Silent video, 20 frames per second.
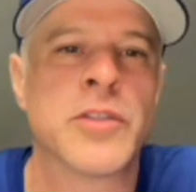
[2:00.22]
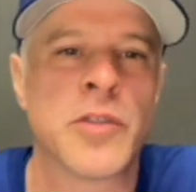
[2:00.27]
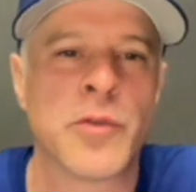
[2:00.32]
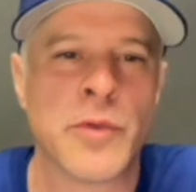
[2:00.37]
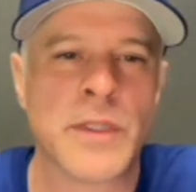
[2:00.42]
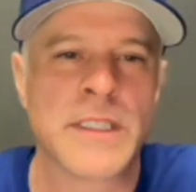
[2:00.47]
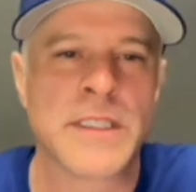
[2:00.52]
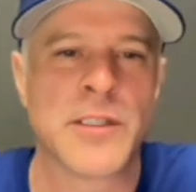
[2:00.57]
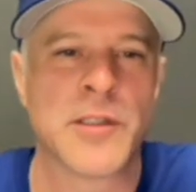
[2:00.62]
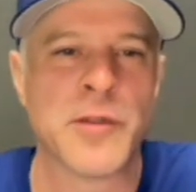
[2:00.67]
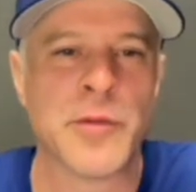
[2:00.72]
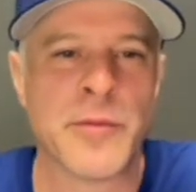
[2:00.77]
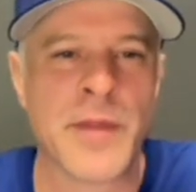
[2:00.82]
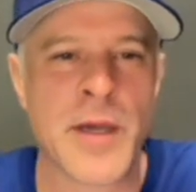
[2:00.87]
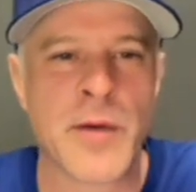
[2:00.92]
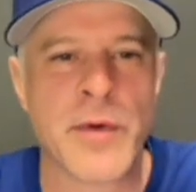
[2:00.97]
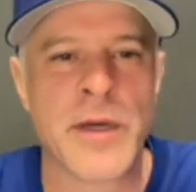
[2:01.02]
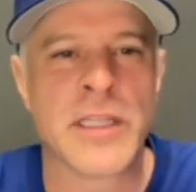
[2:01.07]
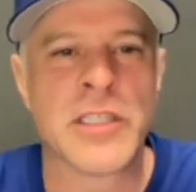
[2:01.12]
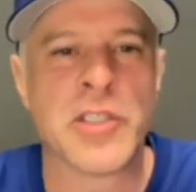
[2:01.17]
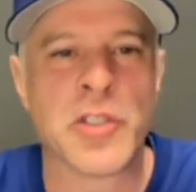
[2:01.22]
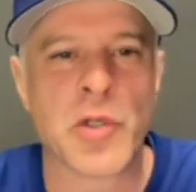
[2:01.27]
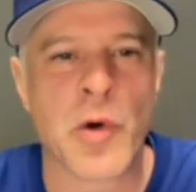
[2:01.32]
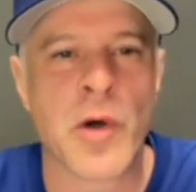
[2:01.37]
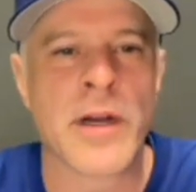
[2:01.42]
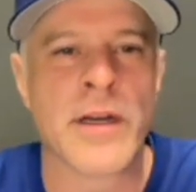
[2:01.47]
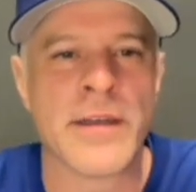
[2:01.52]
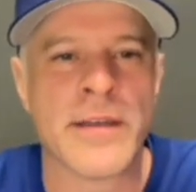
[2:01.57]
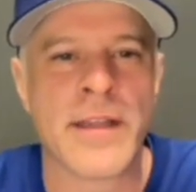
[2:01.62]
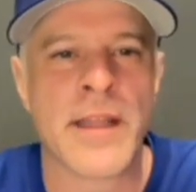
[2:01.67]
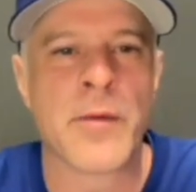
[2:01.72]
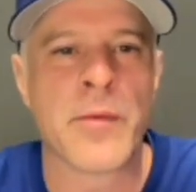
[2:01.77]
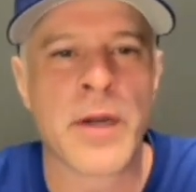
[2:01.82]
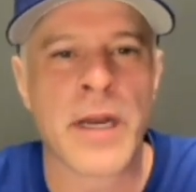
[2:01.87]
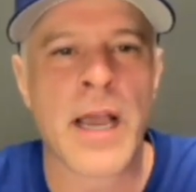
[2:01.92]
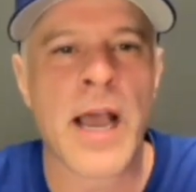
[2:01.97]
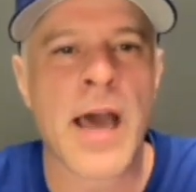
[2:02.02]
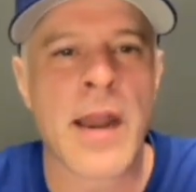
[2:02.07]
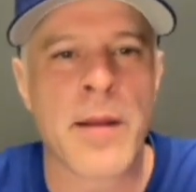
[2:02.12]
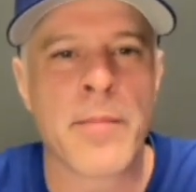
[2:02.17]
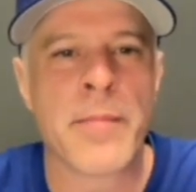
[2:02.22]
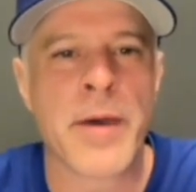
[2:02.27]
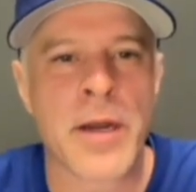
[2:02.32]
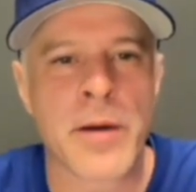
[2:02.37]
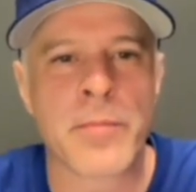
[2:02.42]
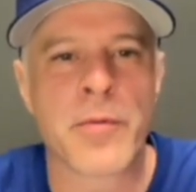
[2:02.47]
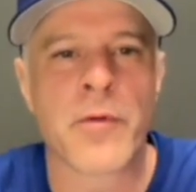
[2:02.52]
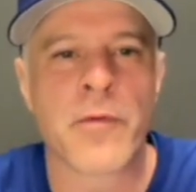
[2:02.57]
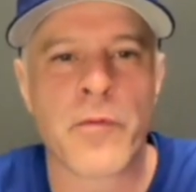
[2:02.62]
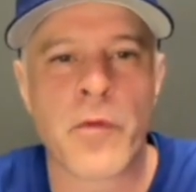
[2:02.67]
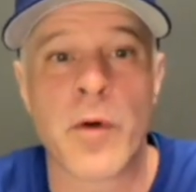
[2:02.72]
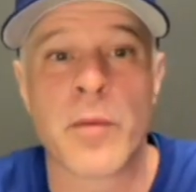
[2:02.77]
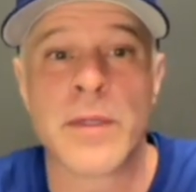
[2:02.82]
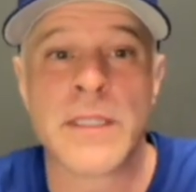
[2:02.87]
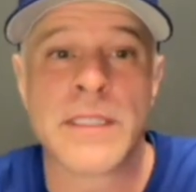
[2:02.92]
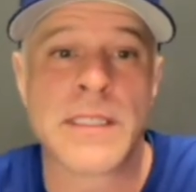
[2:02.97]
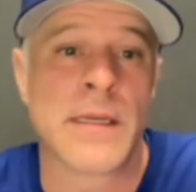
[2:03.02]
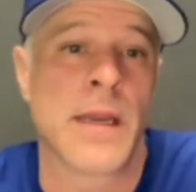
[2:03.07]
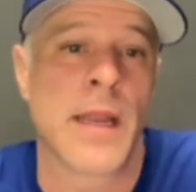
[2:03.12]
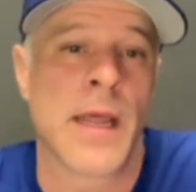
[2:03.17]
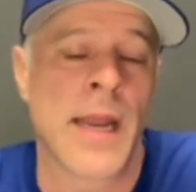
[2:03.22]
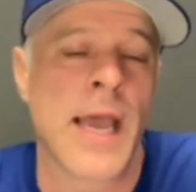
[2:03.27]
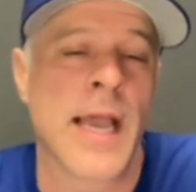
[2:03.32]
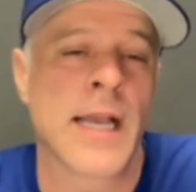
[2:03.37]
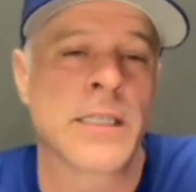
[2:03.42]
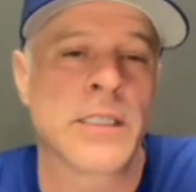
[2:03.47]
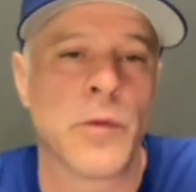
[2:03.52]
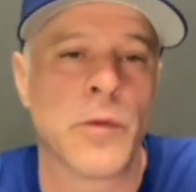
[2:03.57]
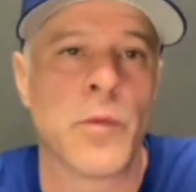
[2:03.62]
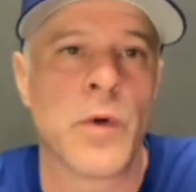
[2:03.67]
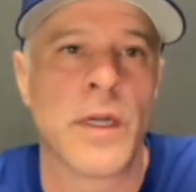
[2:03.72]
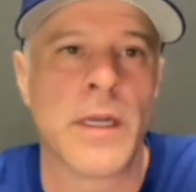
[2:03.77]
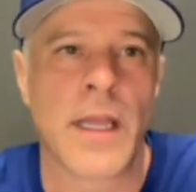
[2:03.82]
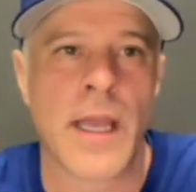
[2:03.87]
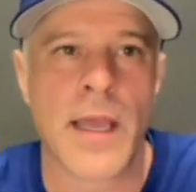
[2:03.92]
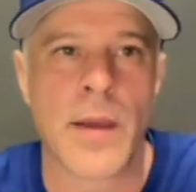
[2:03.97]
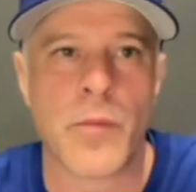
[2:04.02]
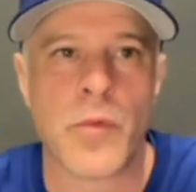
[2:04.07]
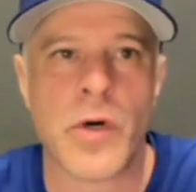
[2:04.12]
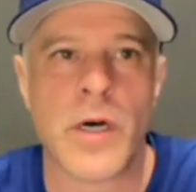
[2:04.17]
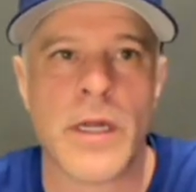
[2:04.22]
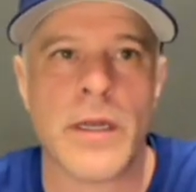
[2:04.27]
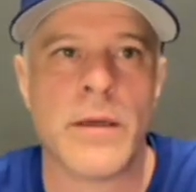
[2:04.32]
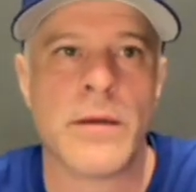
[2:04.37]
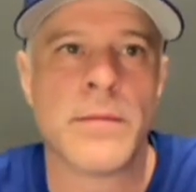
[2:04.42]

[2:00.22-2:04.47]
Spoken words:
to assume that with Jordan, they would have gotten a better performance and actually won Game 1.